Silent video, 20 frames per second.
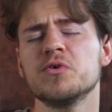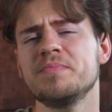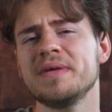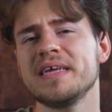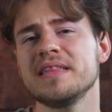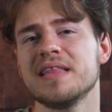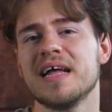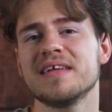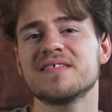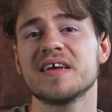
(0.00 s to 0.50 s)
would
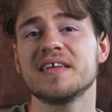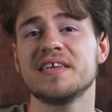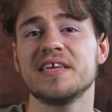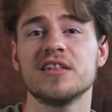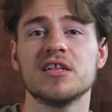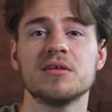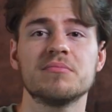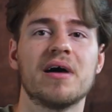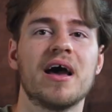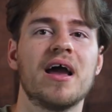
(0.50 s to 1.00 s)
be less
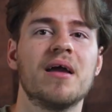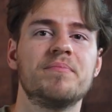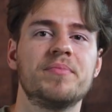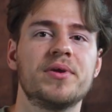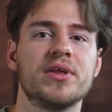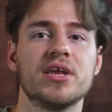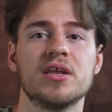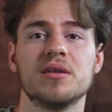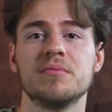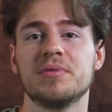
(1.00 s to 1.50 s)
ideal in my
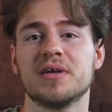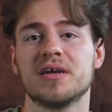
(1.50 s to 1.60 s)
opinion,